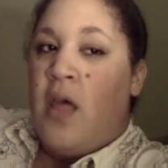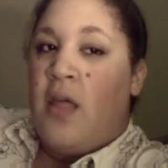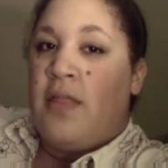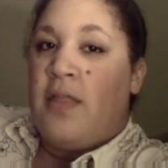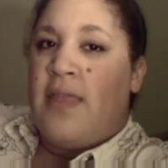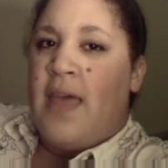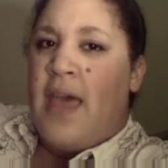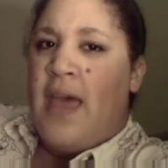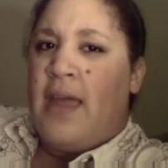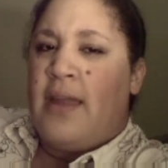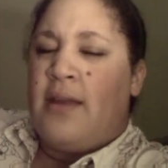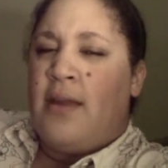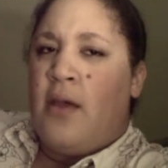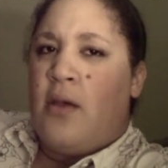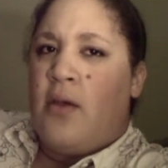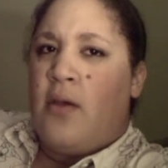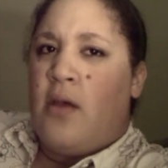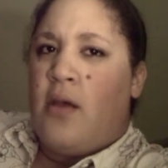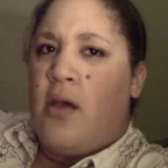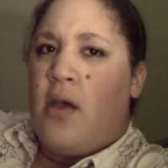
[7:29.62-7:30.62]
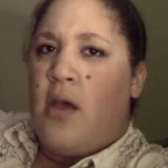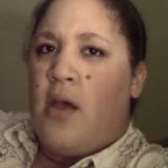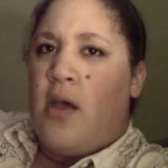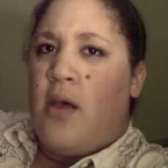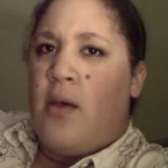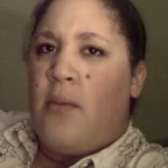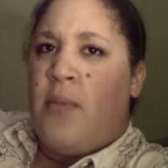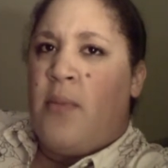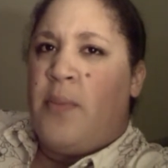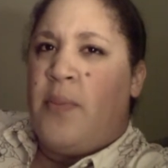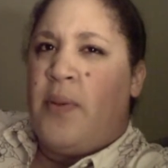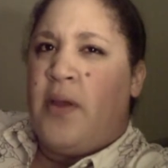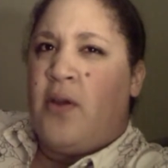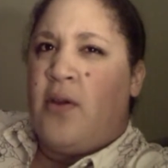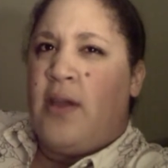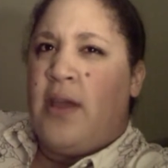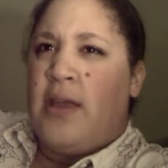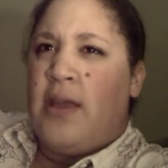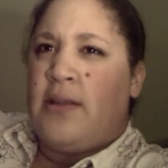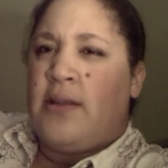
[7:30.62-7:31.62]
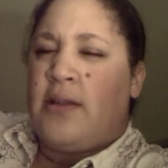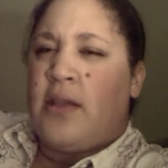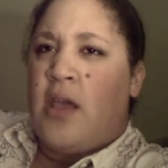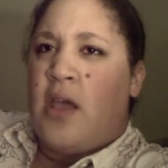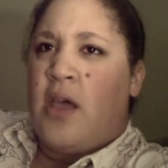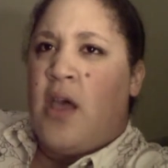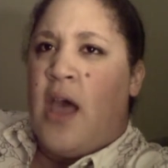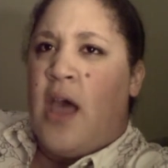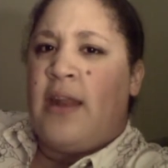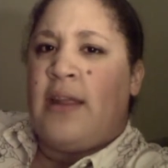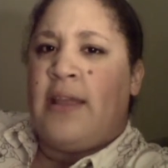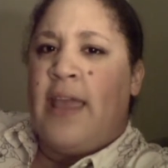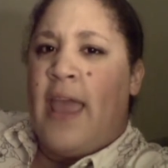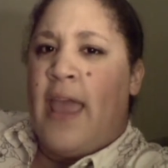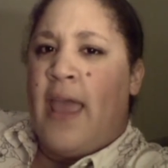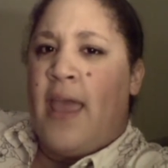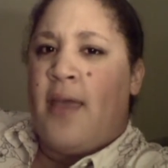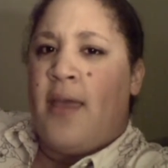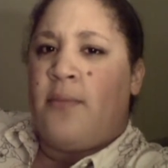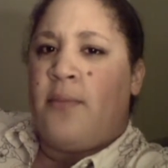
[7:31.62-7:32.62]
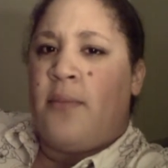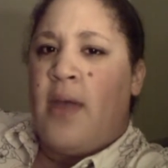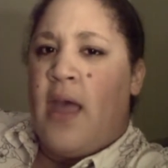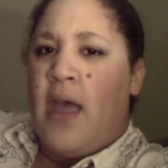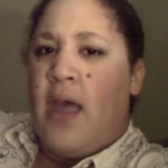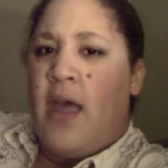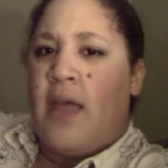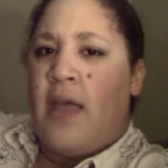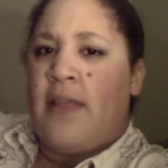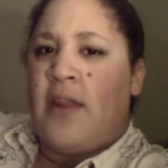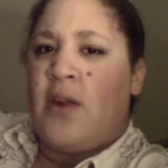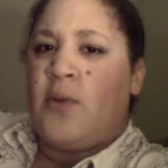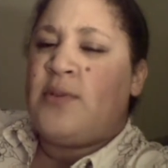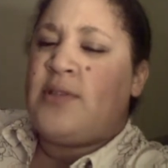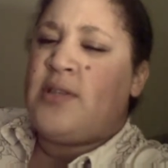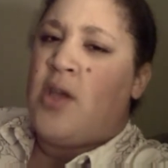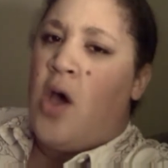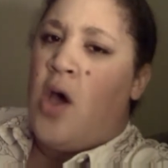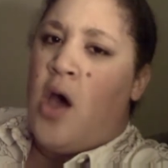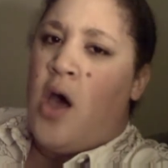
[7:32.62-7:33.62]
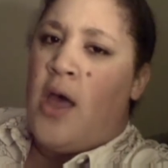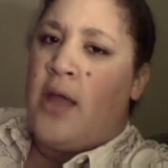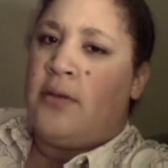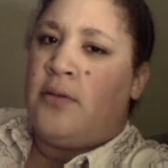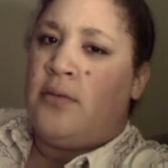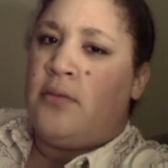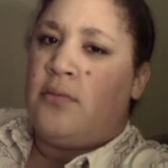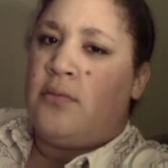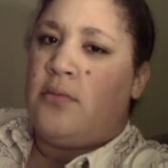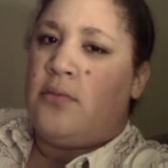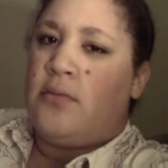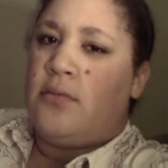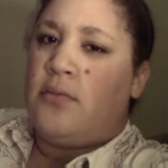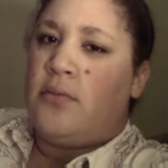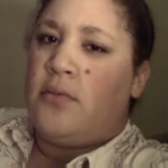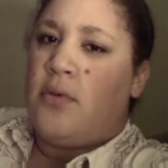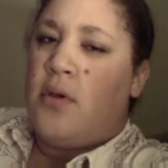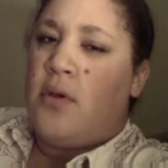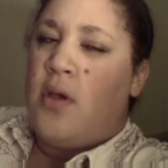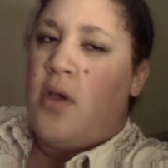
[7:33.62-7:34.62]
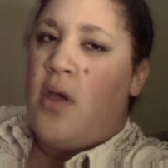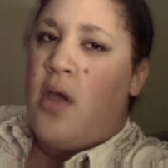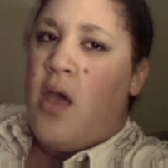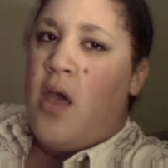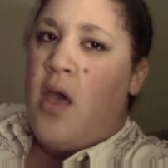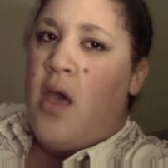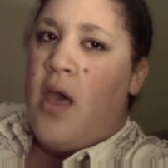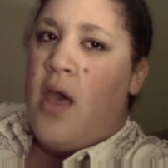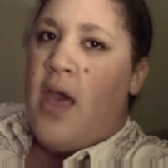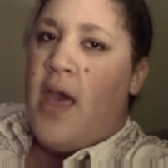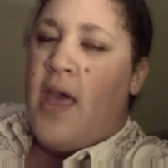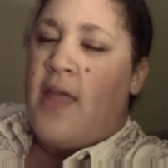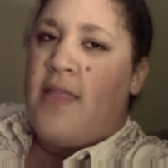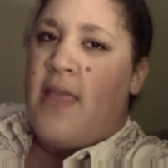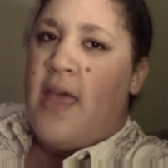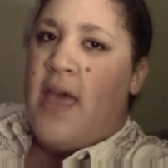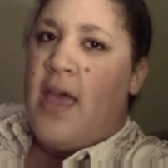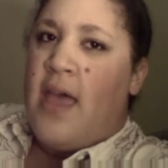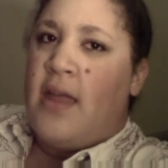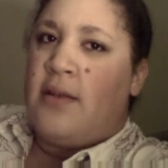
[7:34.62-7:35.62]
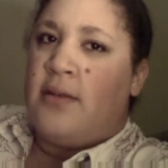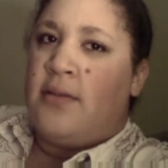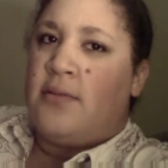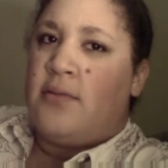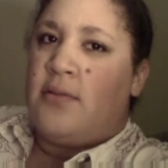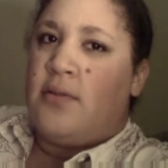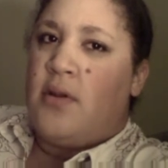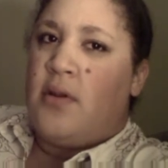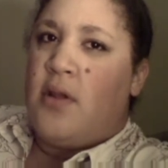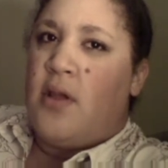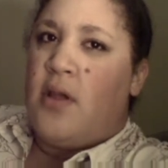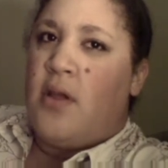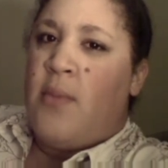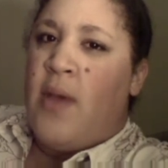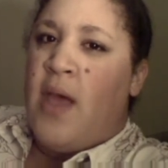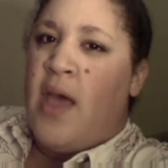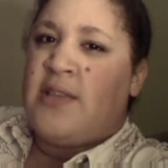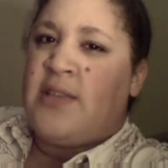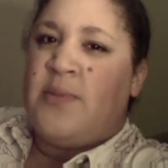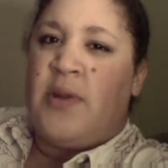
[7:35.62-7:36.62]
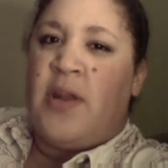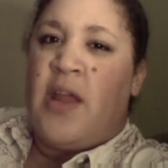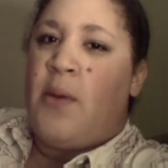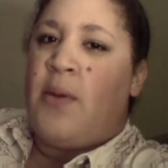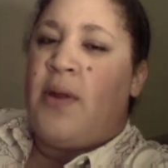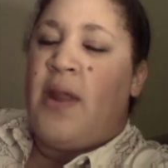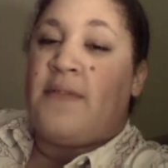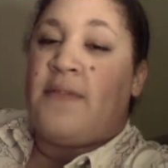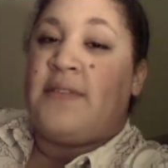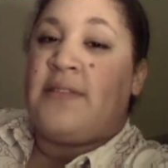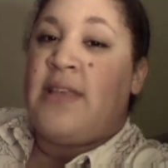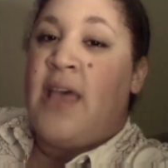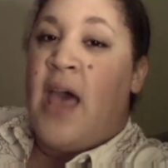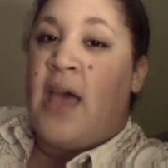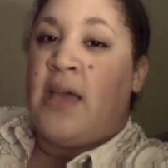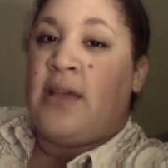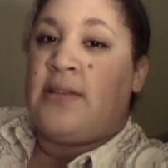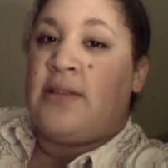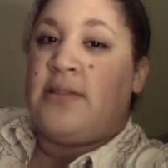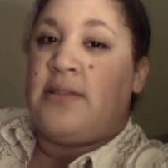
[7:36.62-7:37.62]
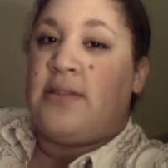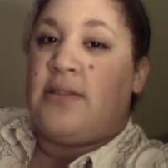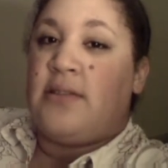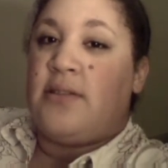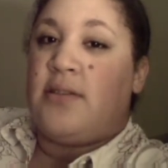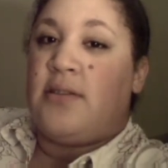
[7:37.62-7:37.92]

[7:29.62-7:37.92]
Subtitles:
Then my period kind of came, and then it was gone. And then my husband and I would have sex,